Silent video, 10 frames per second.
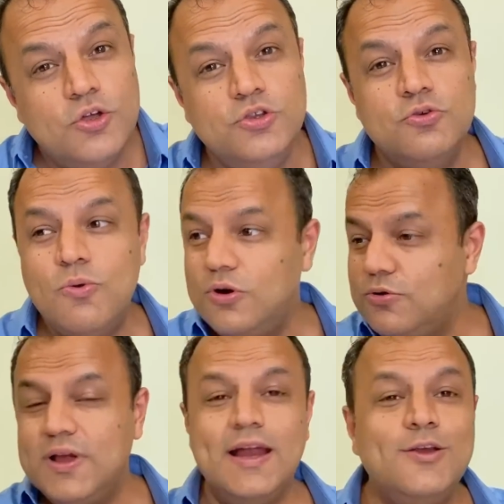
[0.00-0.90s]
you want
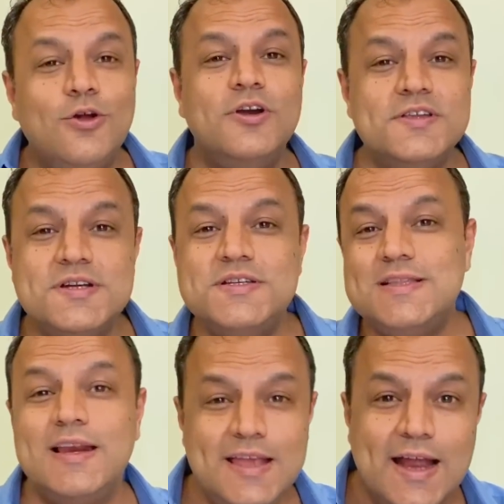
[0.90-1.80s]
to get your
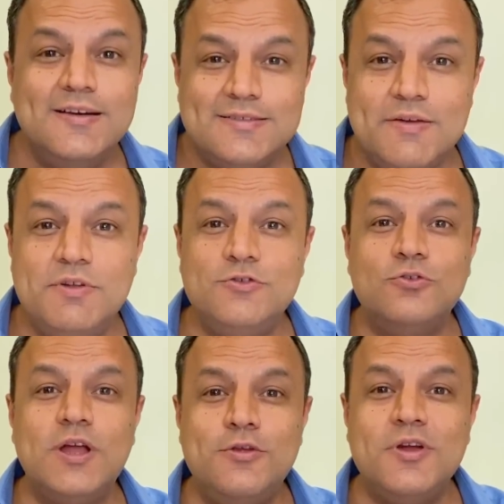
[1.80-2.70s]
digits 3 and 7
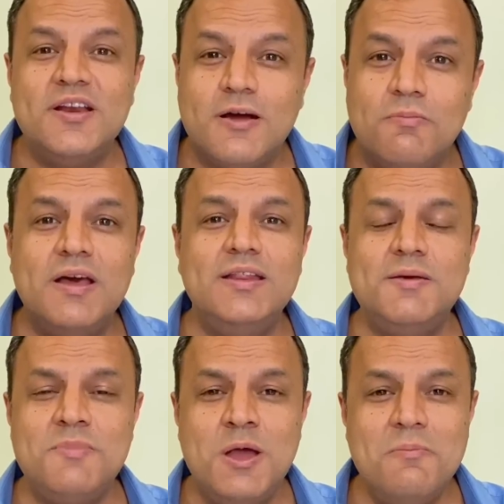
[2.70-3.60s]
so that you can combine
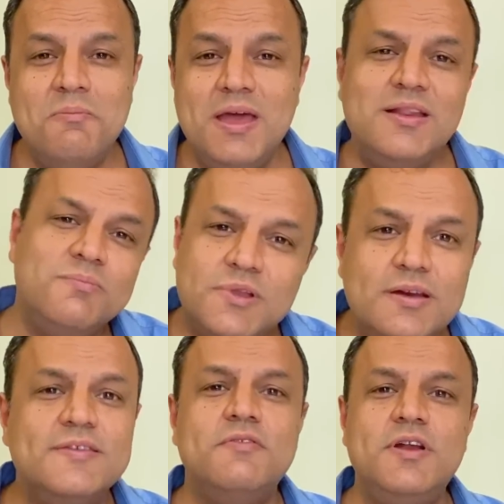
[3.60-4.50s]
them, make them
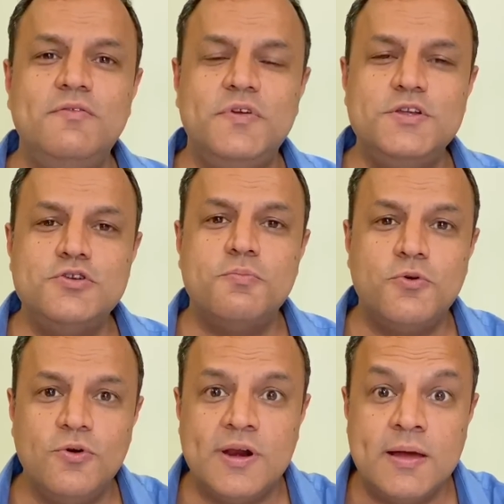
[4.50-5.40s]
37 and finish your
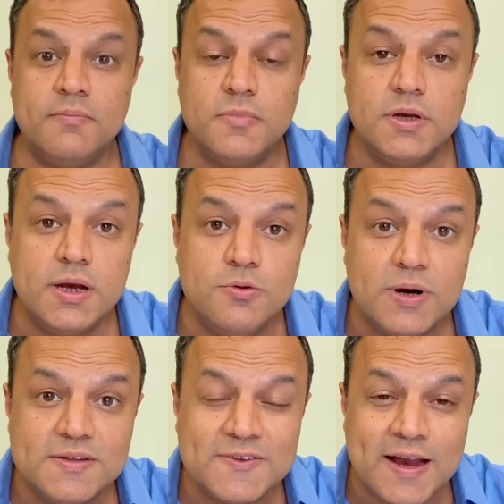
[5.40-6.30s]
program. Did you
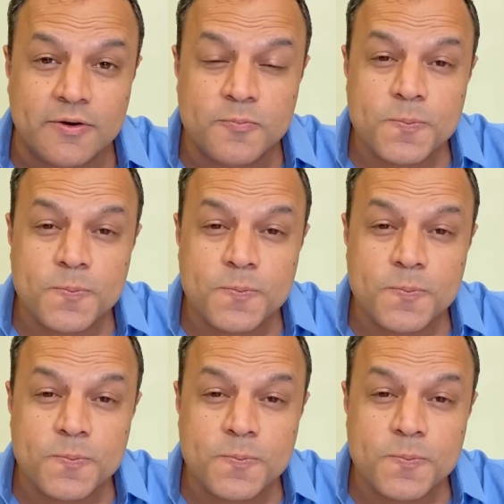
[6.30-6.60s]
understand?